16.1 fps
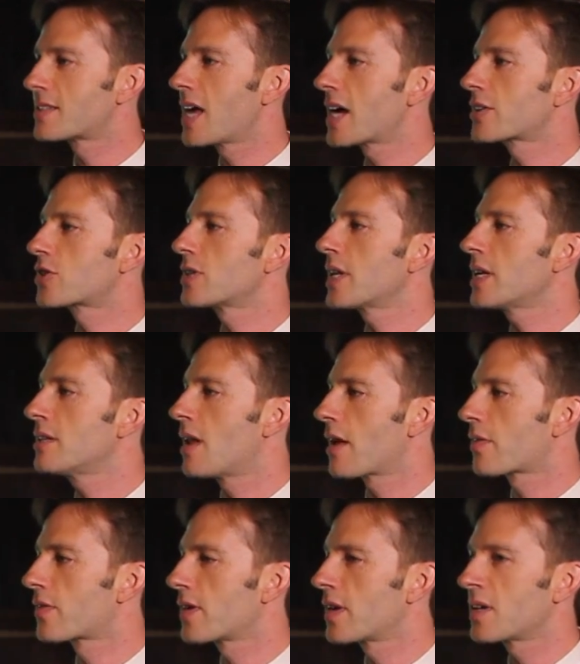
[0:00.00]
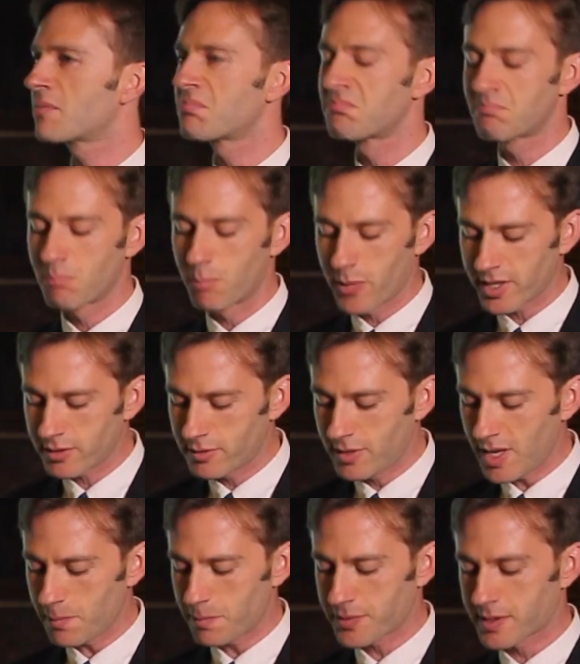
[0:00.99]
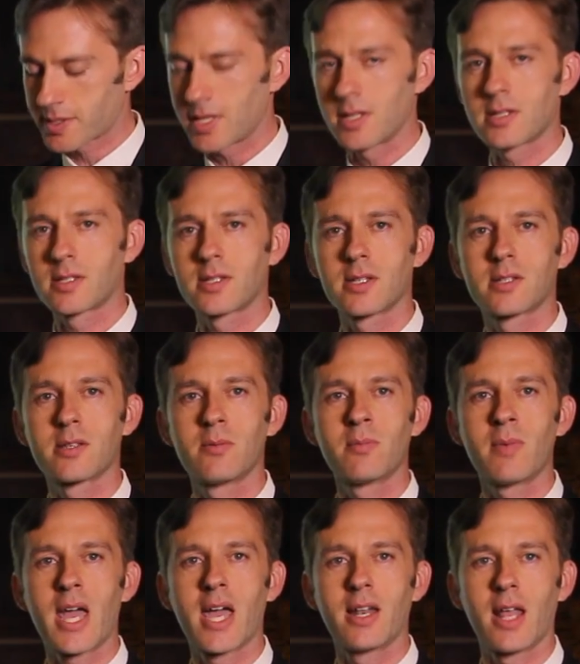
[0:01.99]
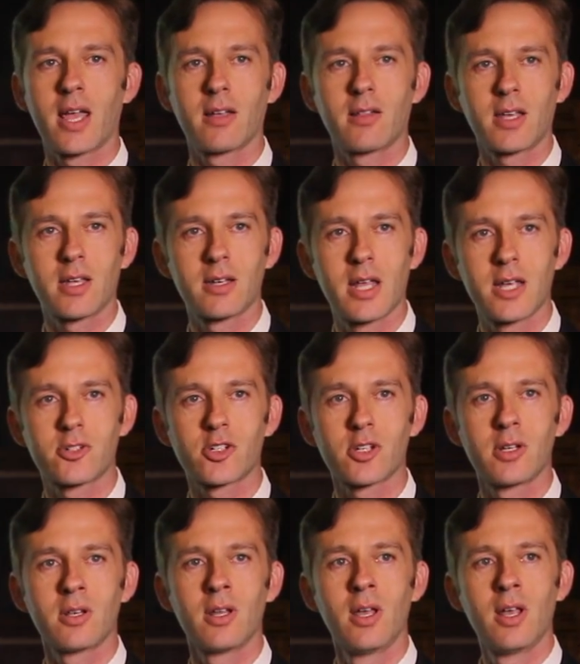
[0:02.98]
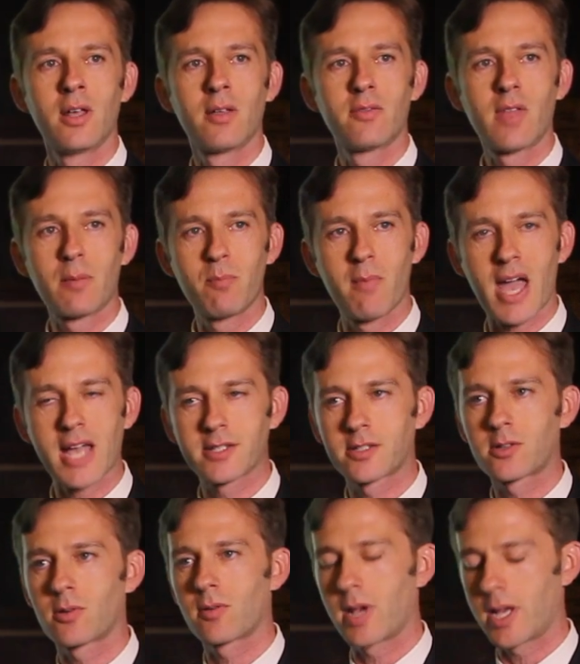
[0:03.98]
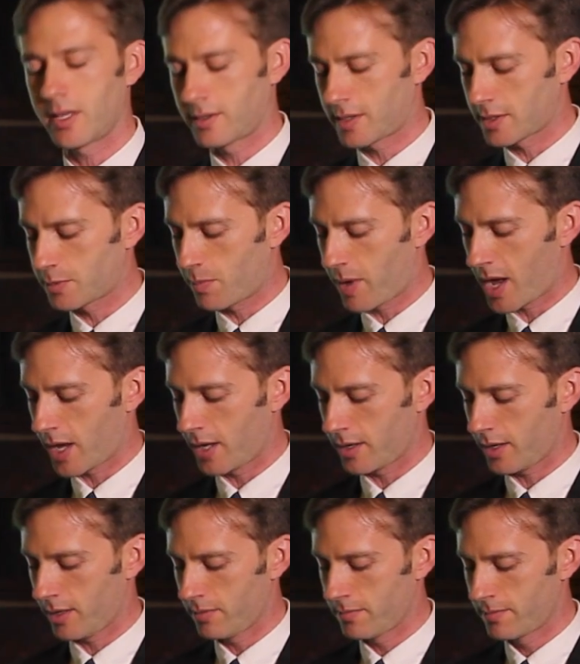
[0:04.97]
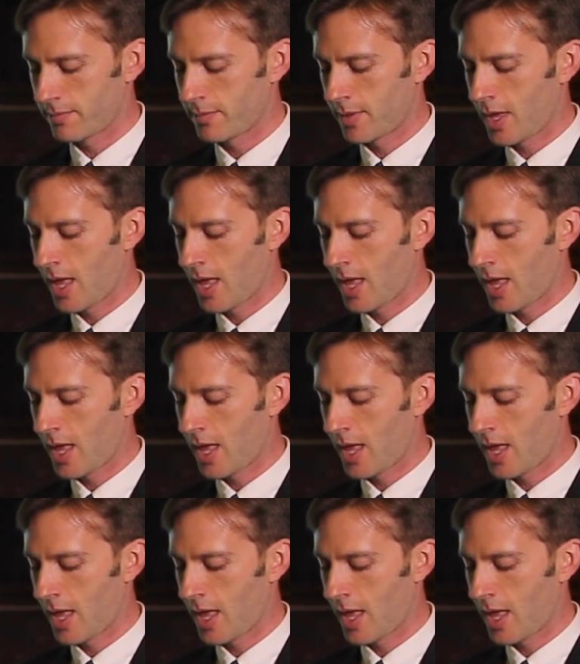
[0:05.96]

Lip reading: is actually nothing but deep cynicism and alienation that masquerades as piety.